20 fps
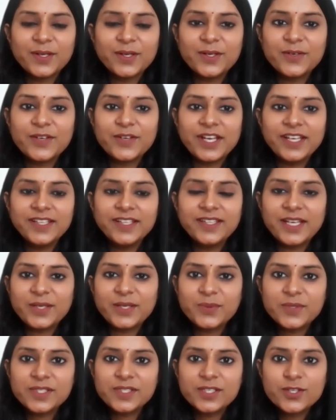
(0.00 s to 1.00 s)
All right,
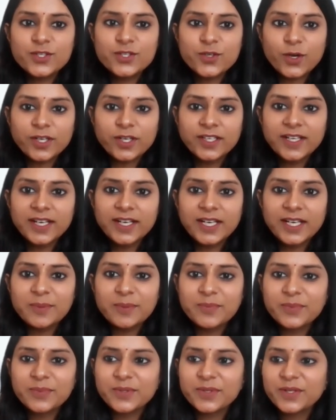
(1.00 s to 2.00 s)
that was a short
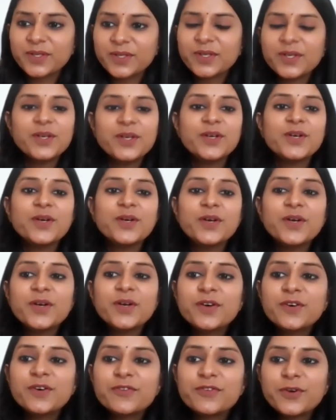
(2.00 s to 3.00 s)
clip
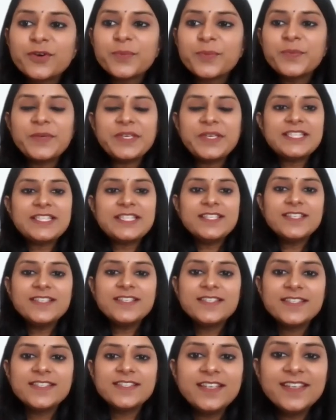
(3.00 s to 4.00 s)
for
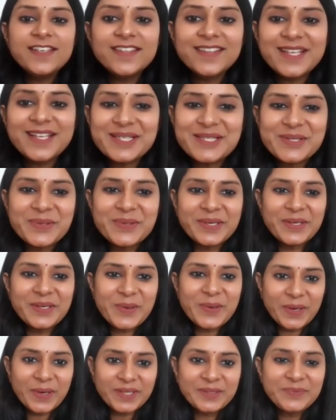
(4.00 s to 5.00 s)
PCDC that's
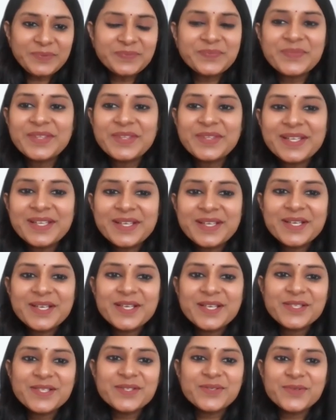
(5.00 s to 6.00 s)
going on.
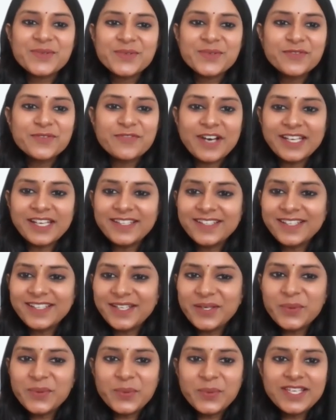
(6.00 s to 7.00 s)
So
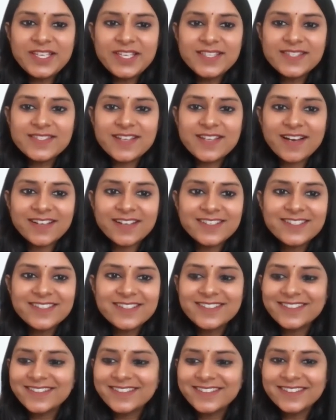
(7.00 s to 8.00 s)
finally, we start
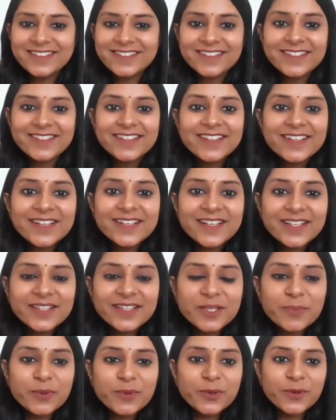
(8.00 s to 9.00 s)

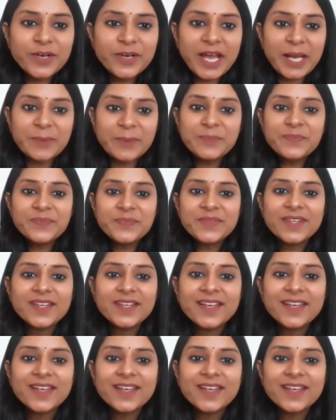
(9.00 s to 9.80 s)
the program.